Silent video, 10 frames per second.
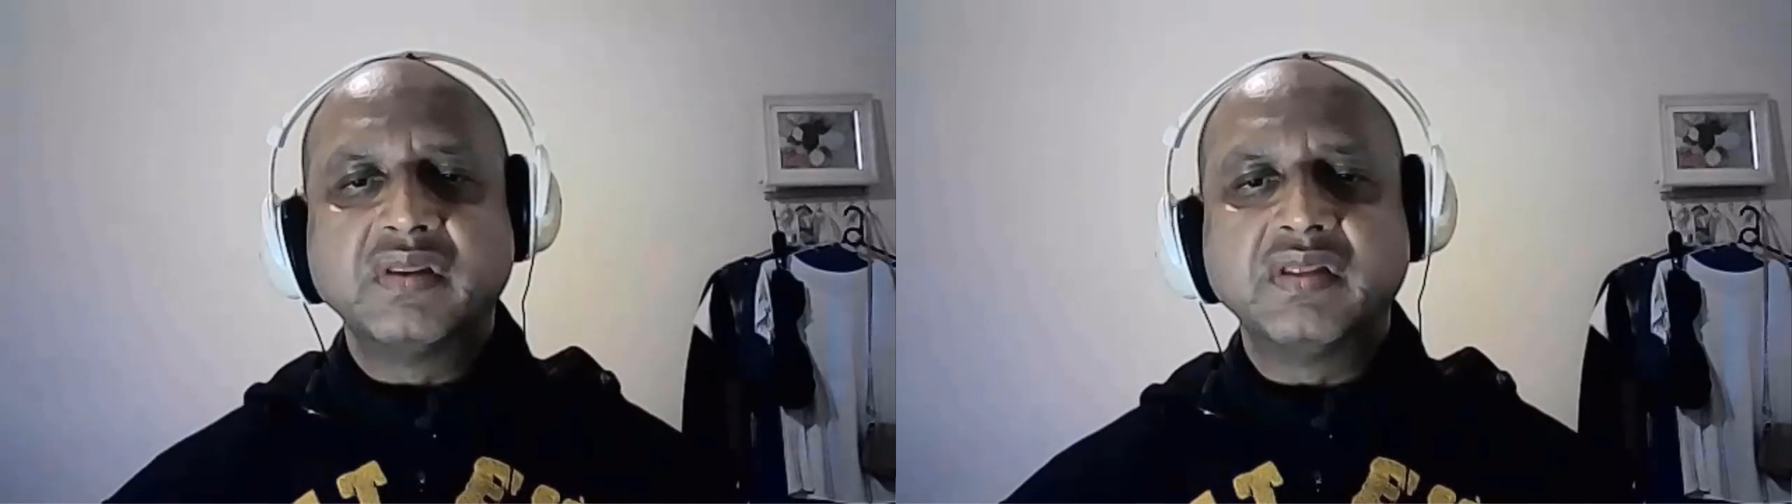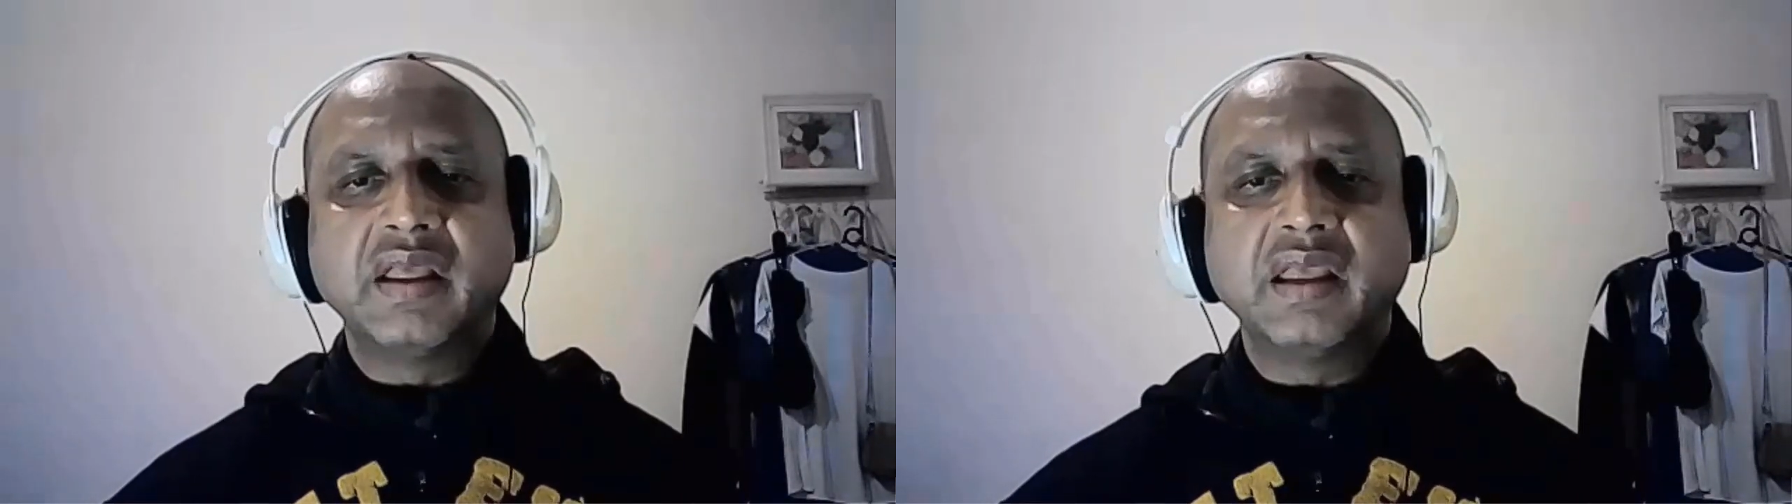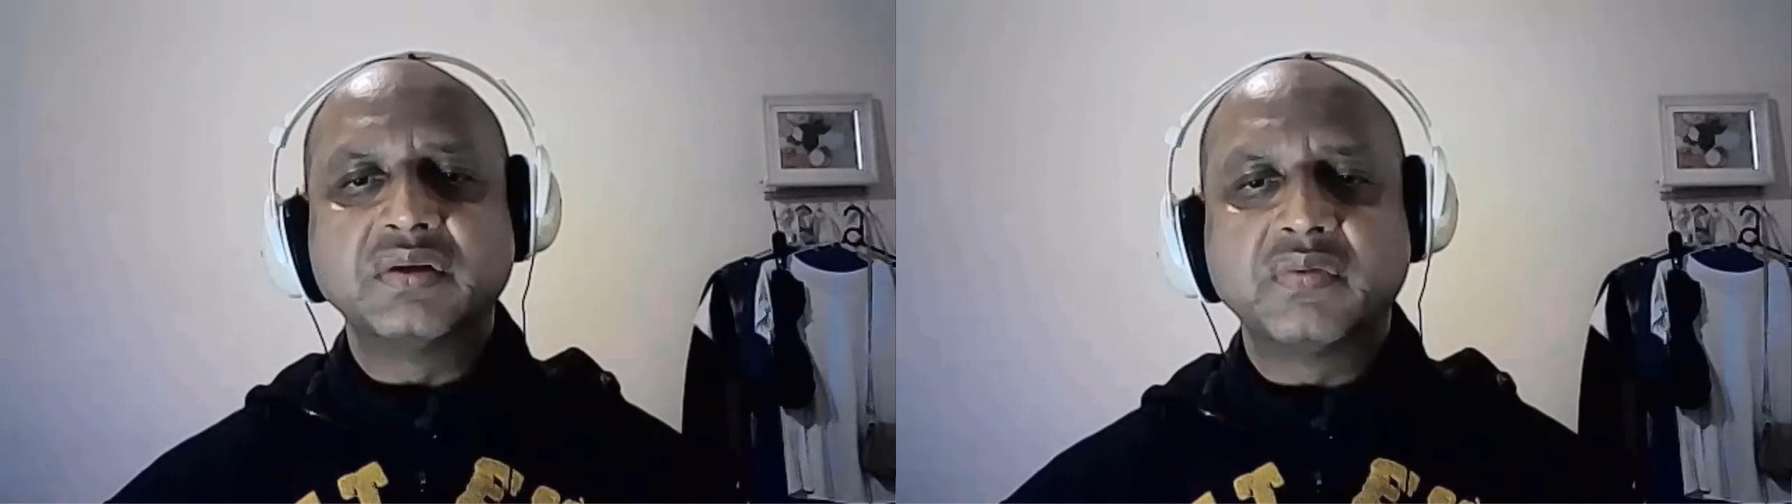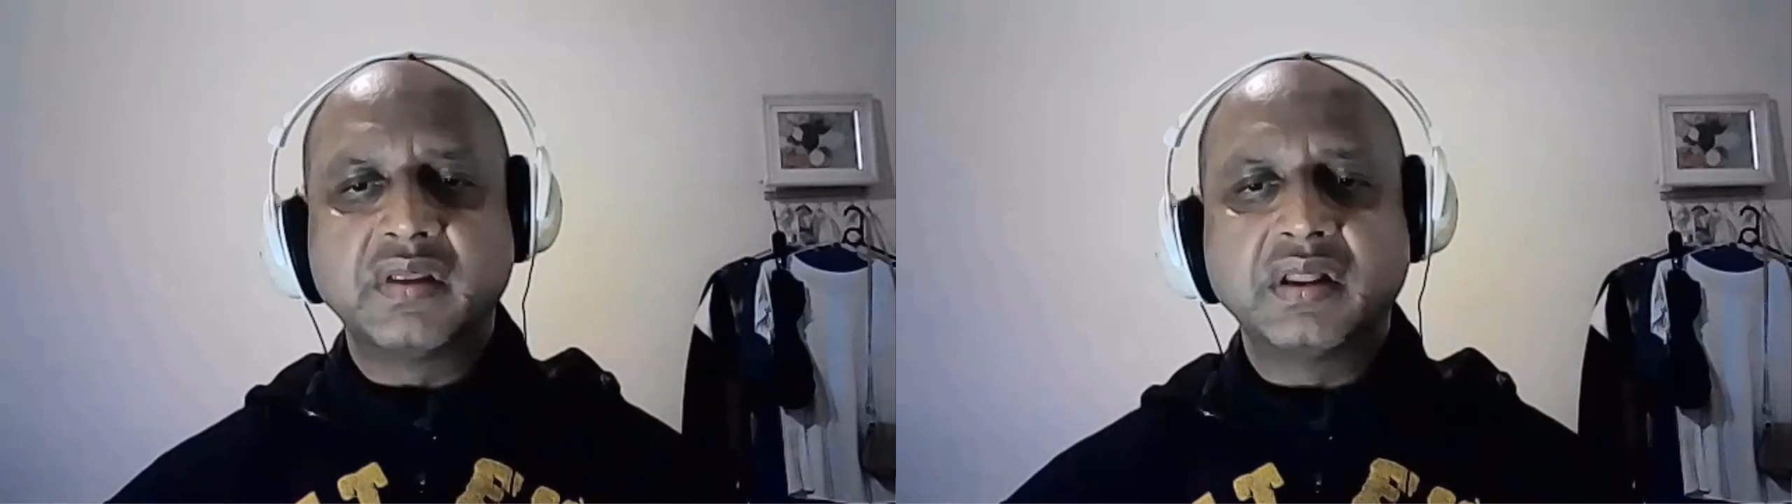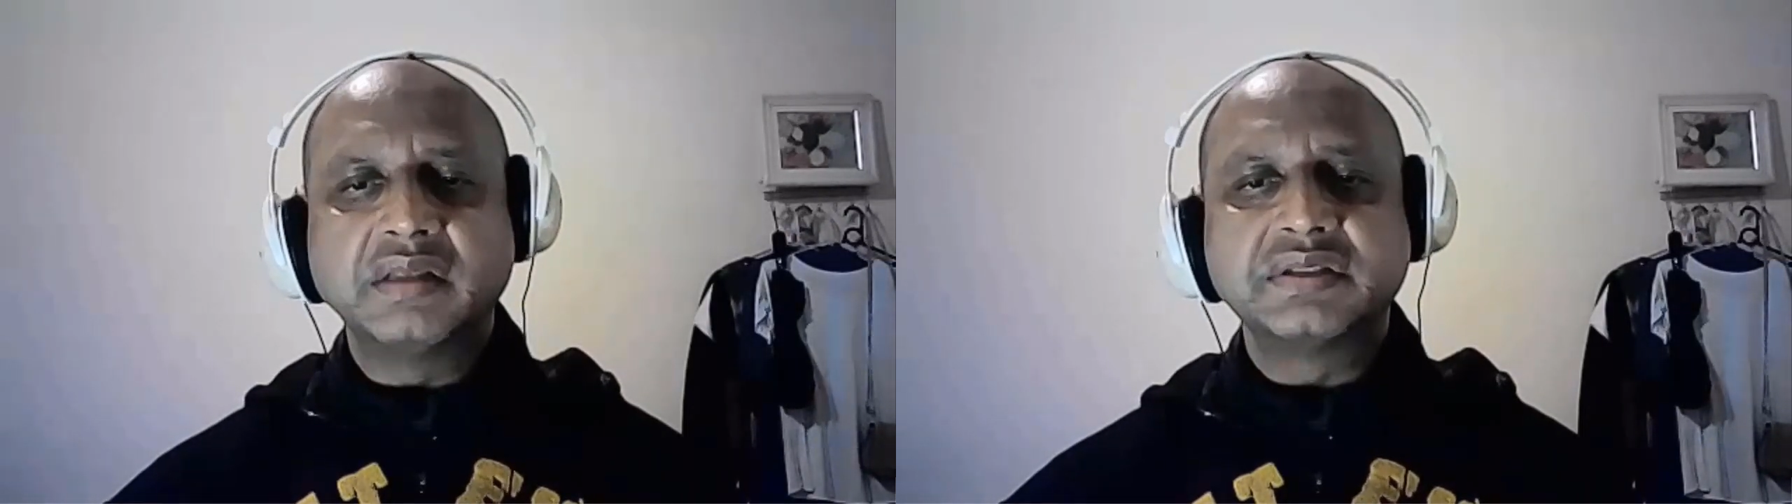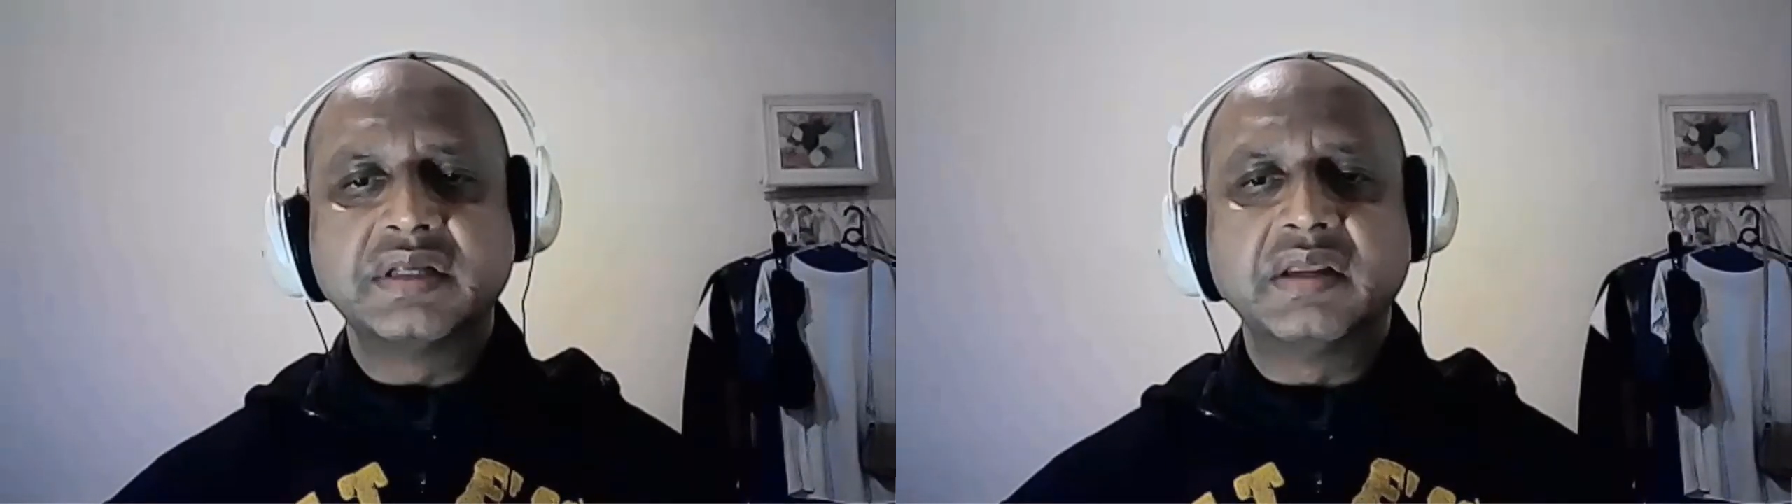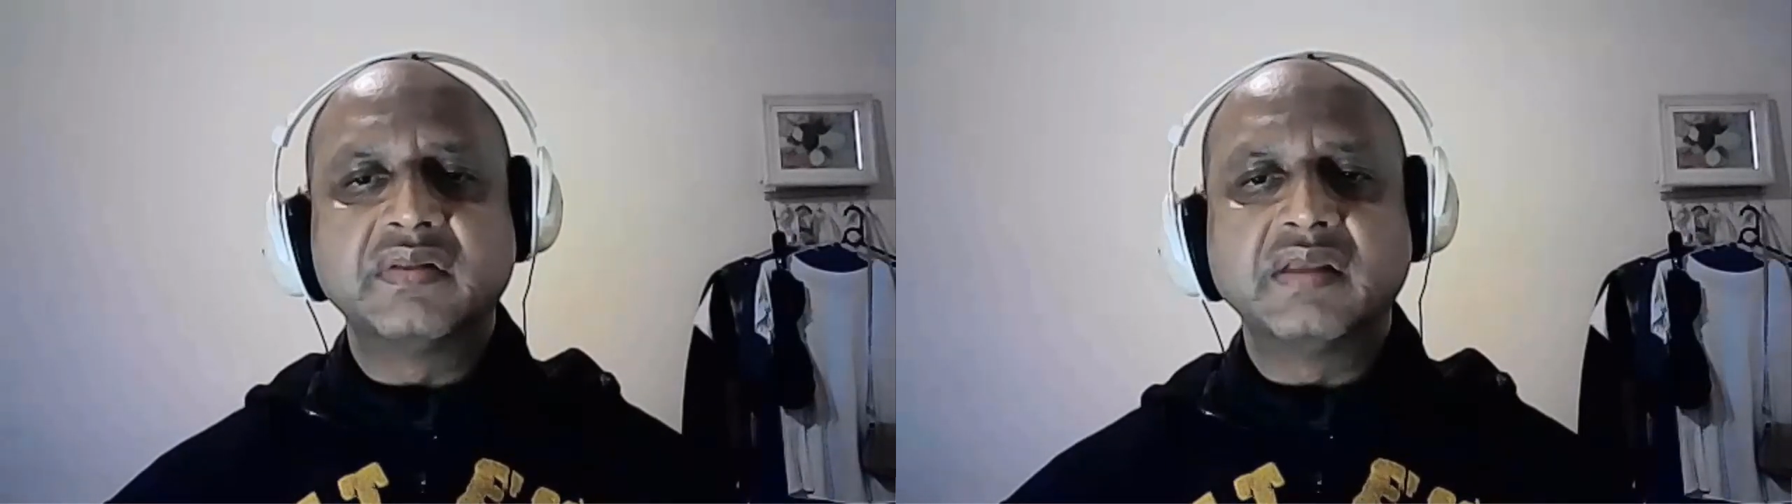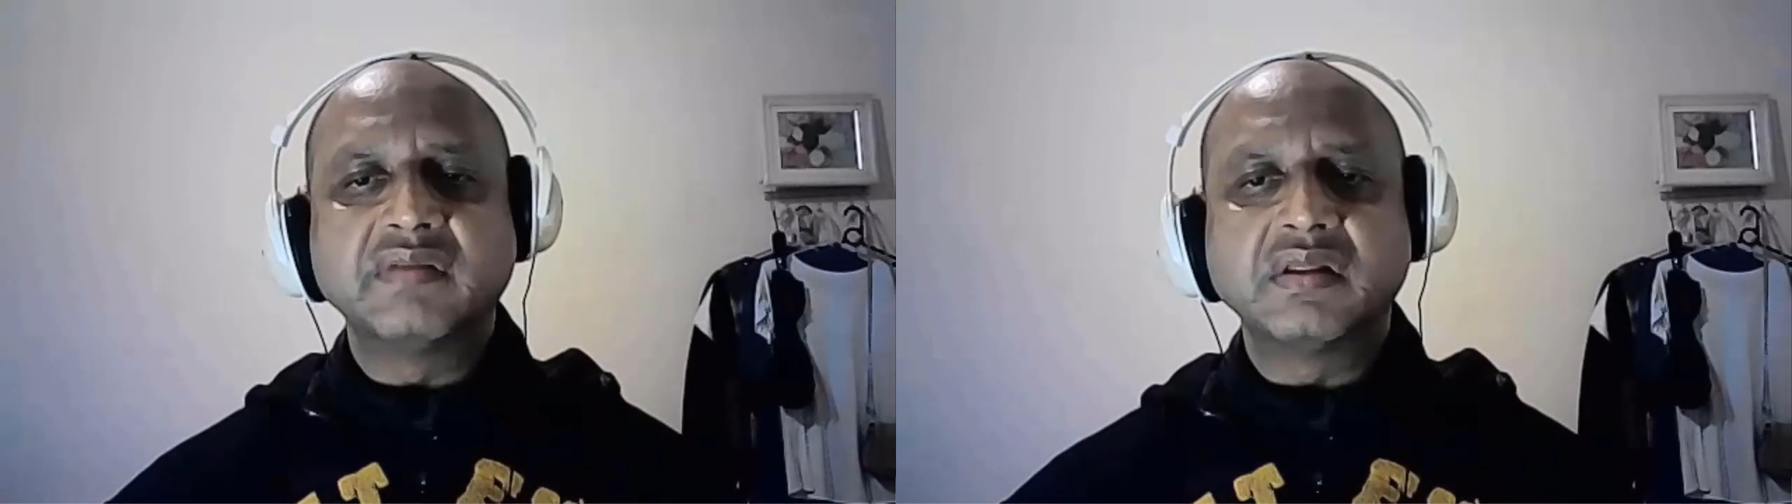the head of the linked list as
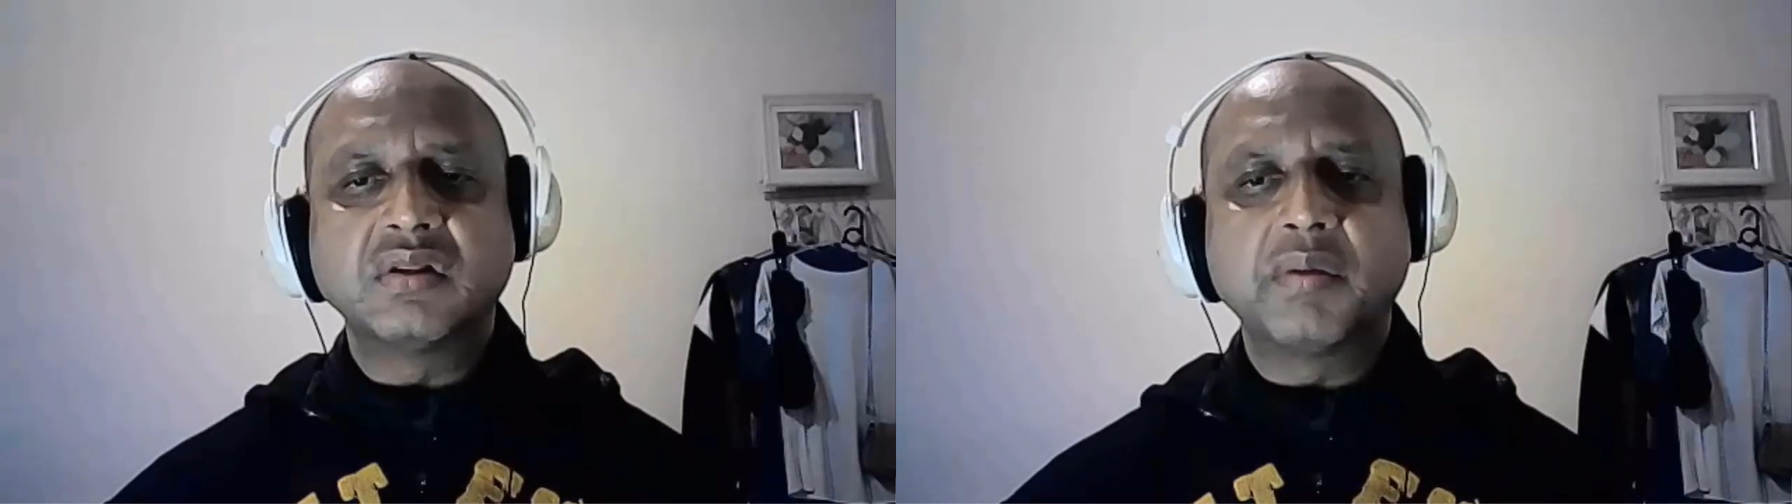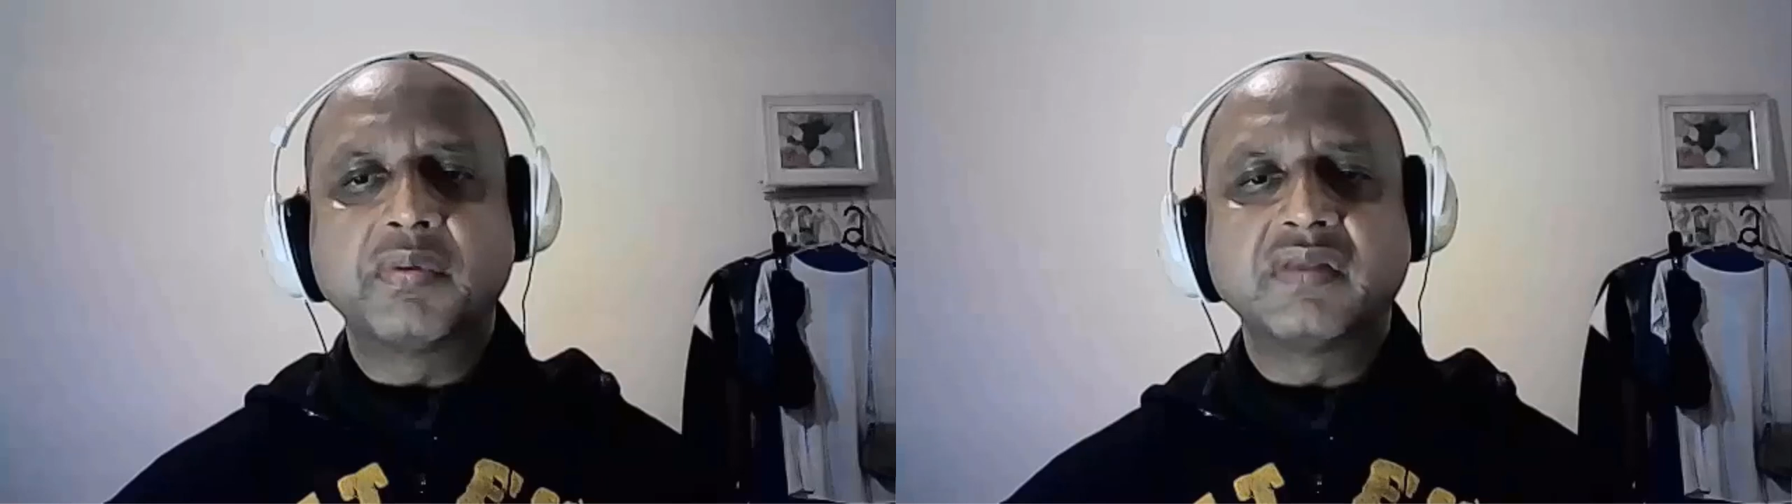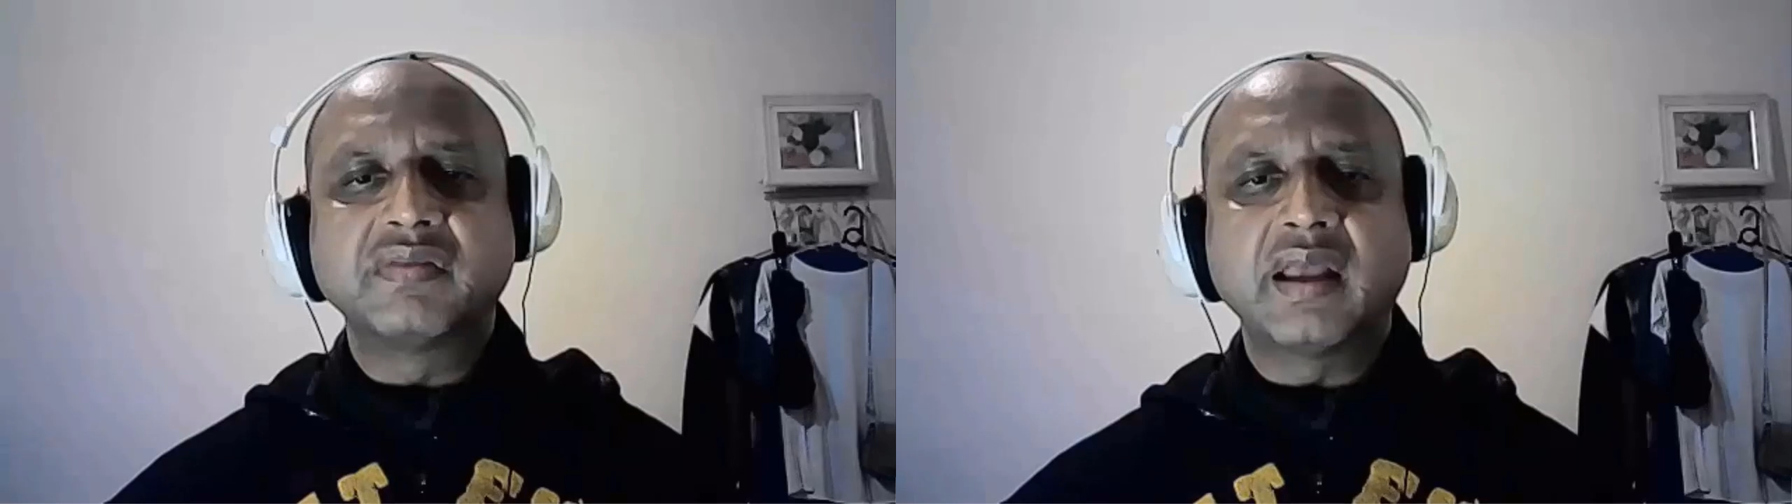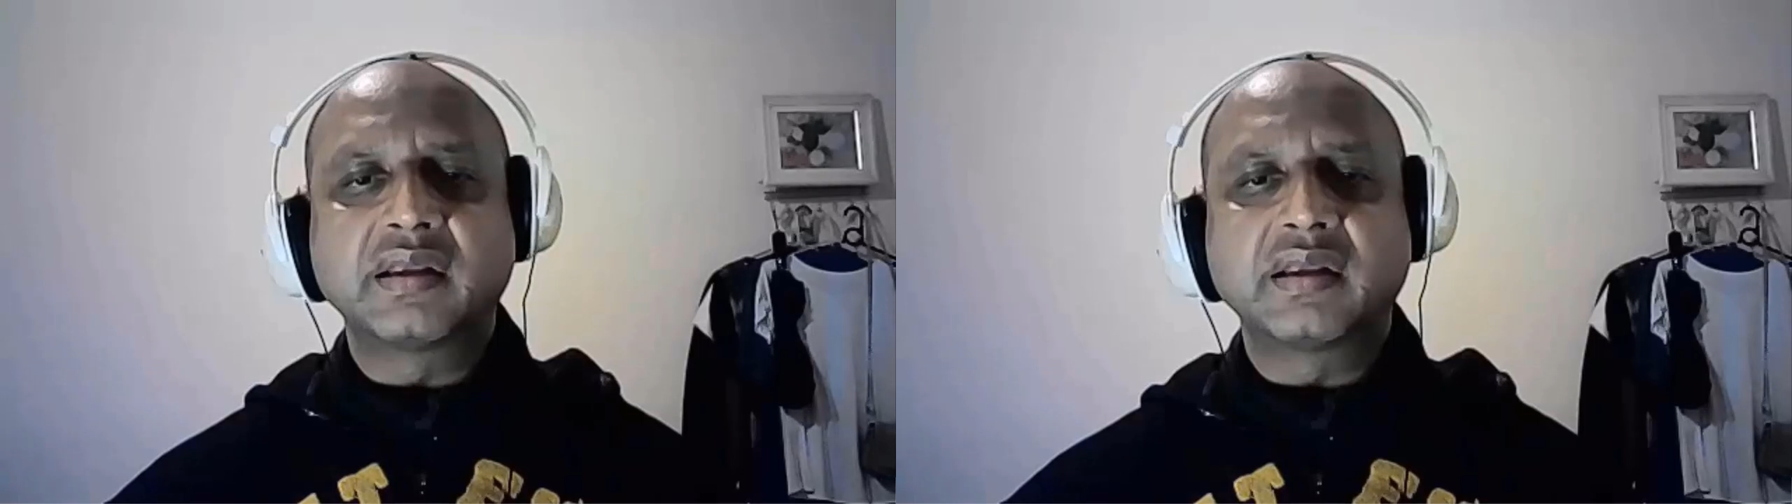the top of the stack.